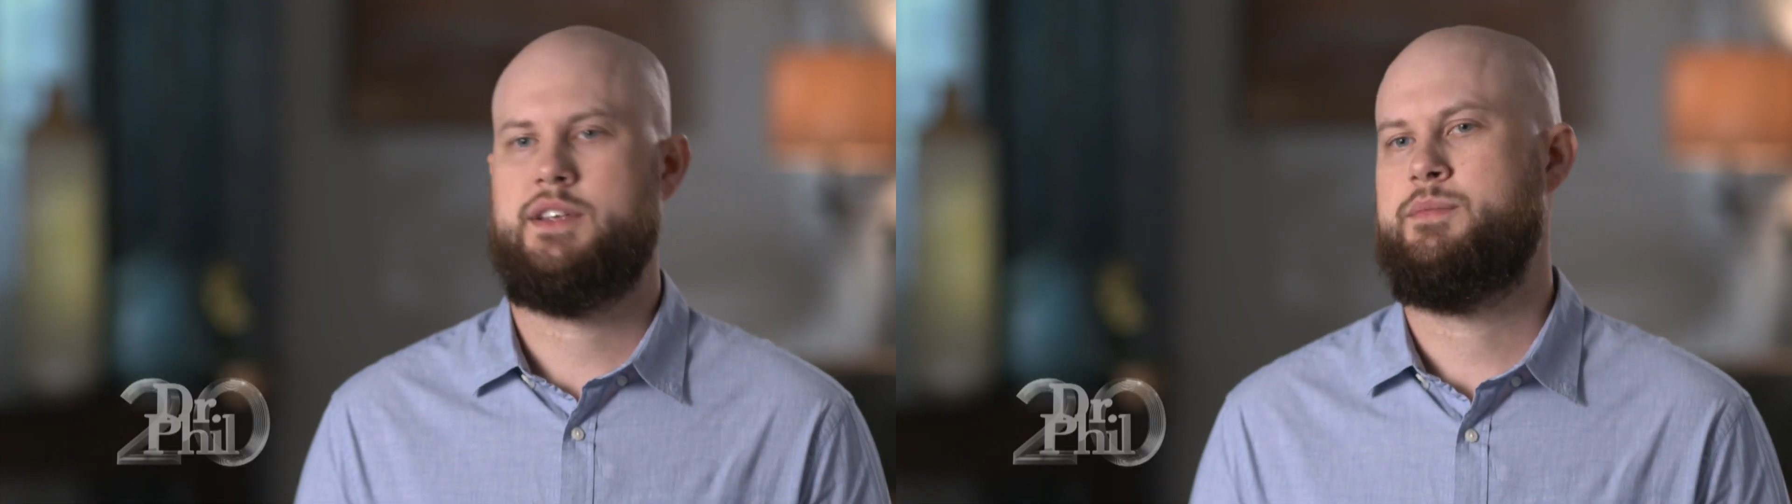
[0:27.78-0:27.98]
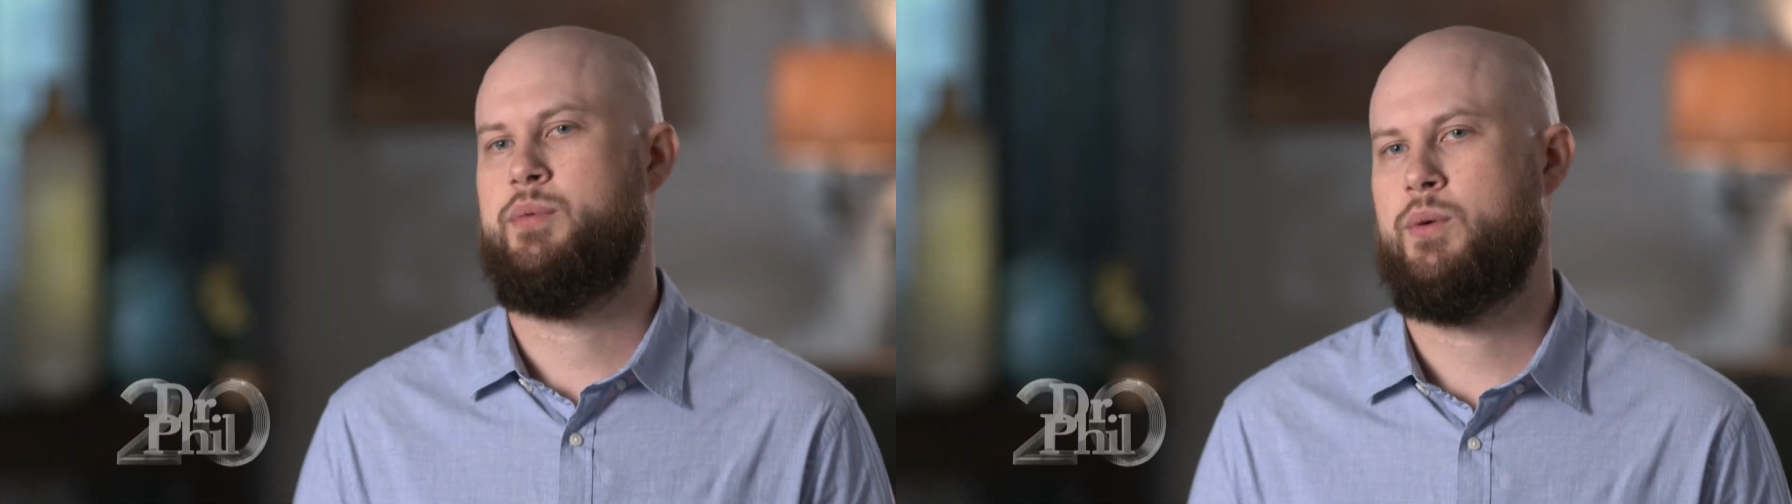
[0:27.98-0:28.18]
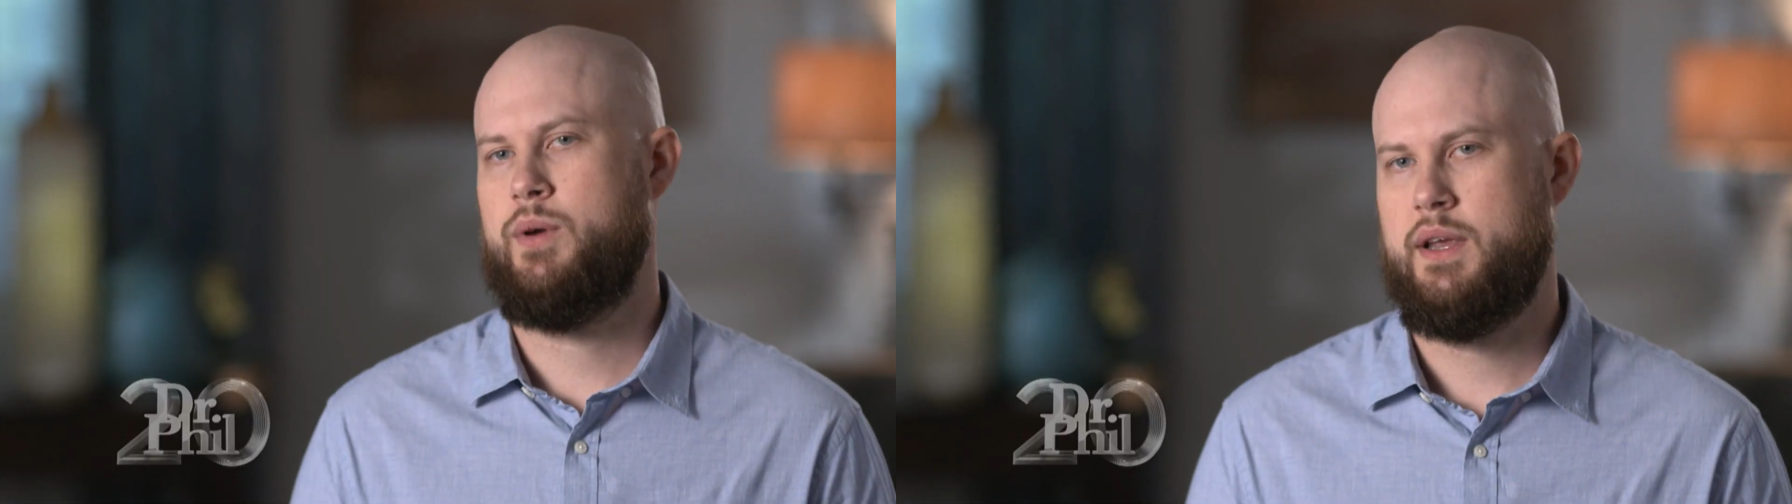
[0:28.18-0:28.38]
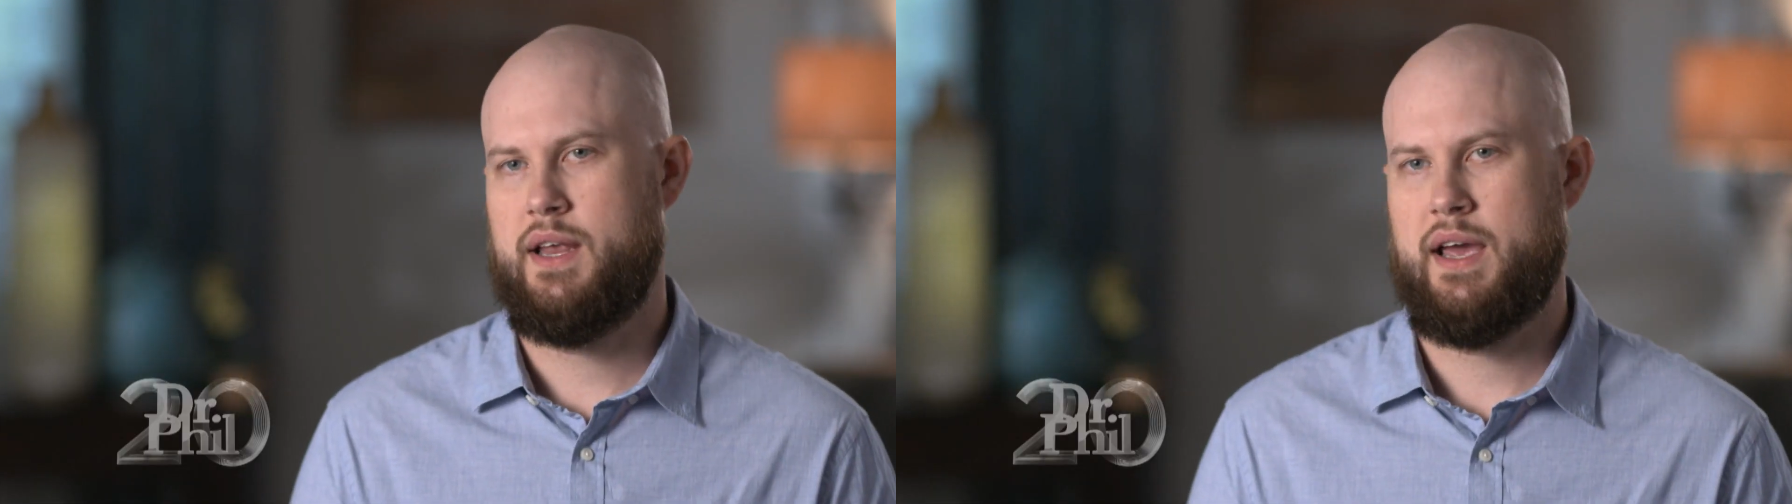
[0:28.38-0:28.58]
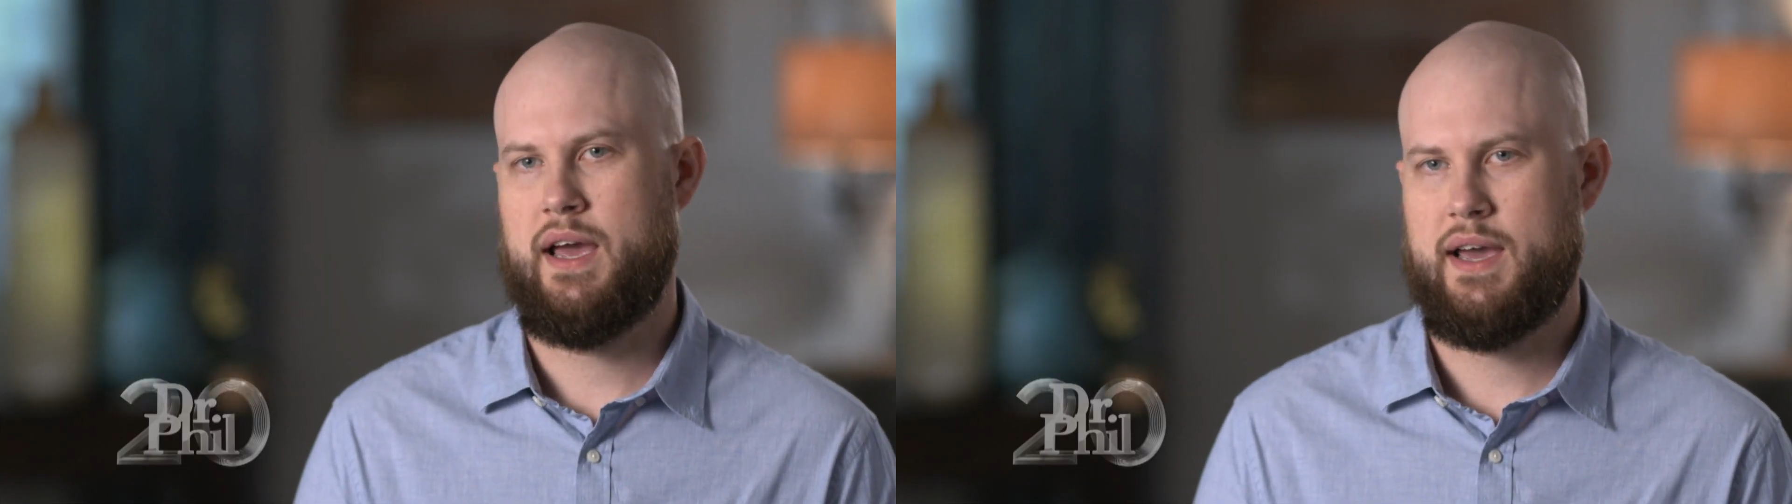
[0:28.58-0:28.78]
this
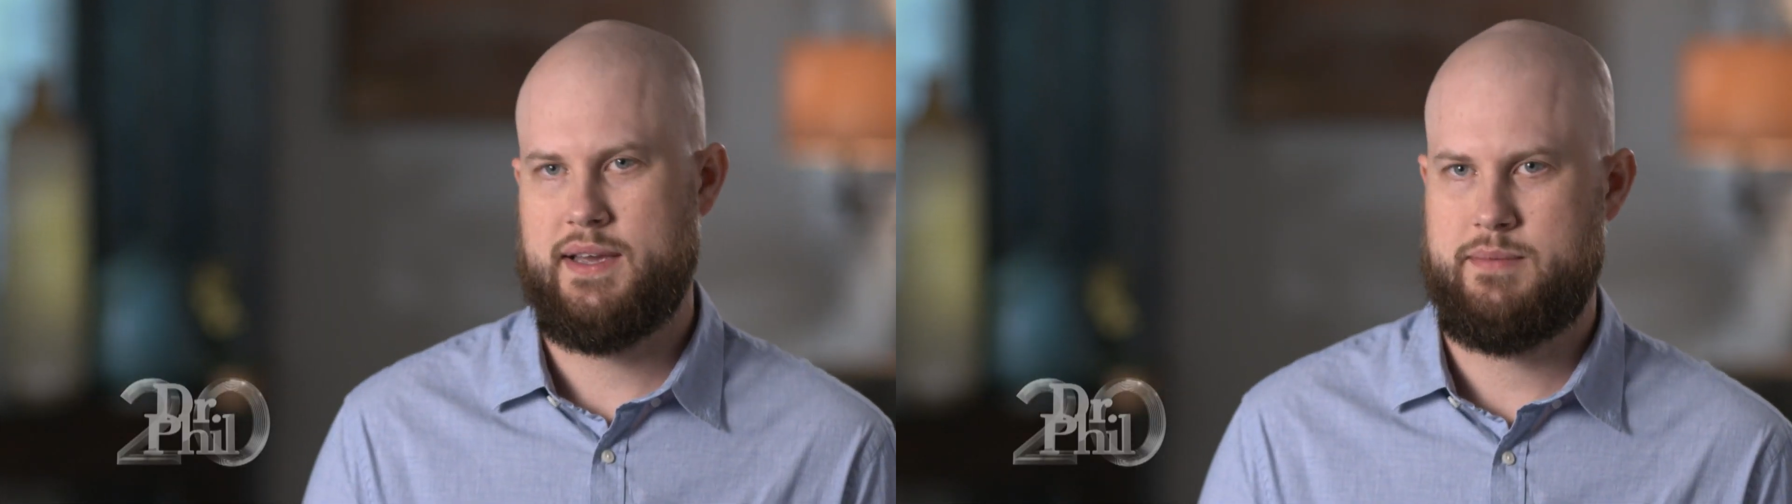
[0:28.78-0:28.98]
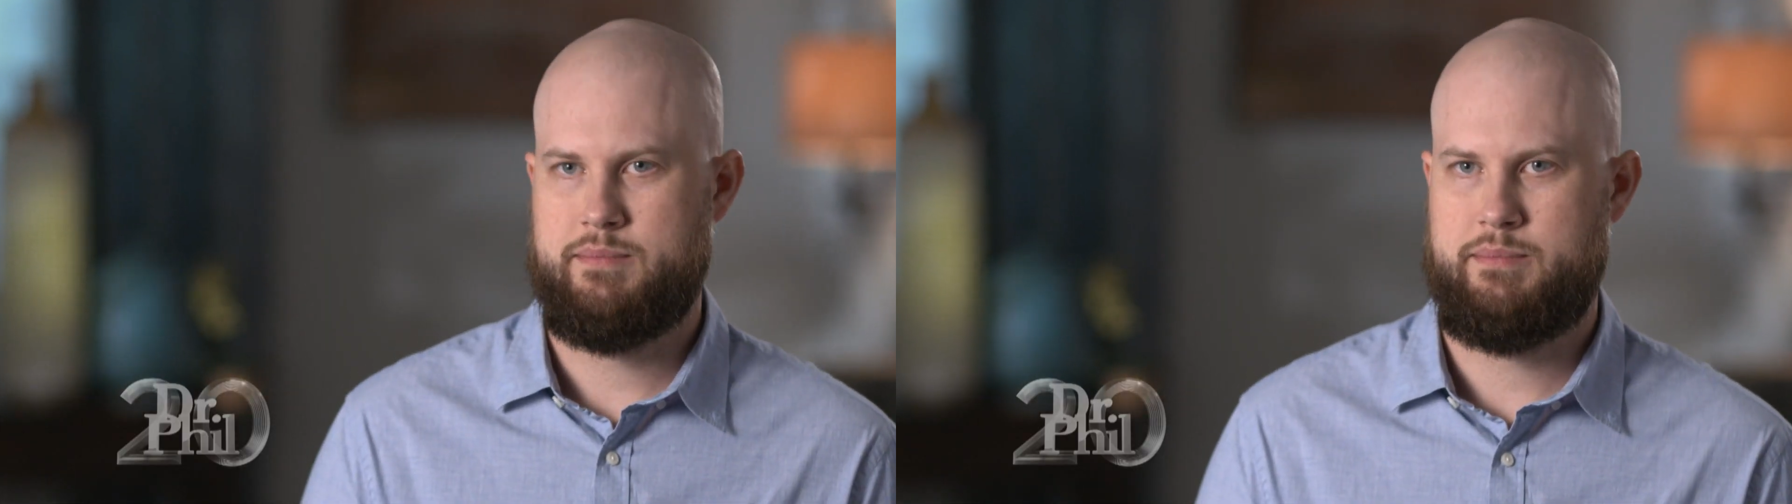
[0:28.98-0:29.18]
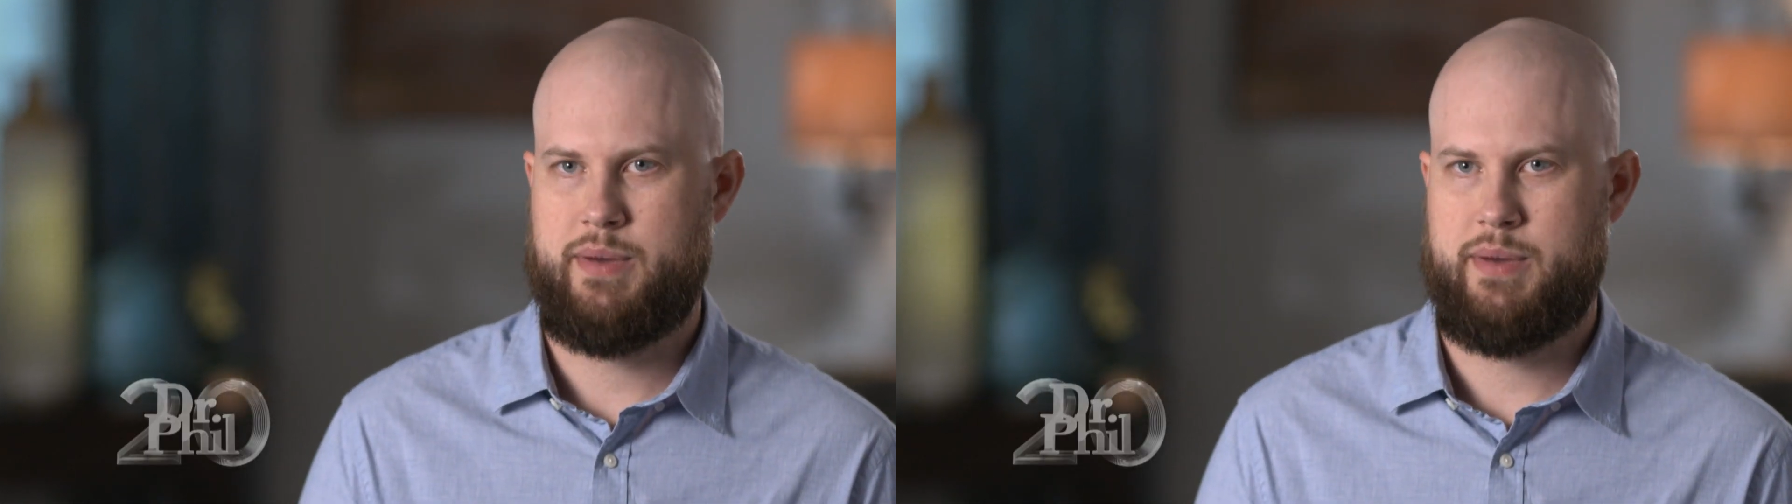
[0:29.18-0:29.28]
point, I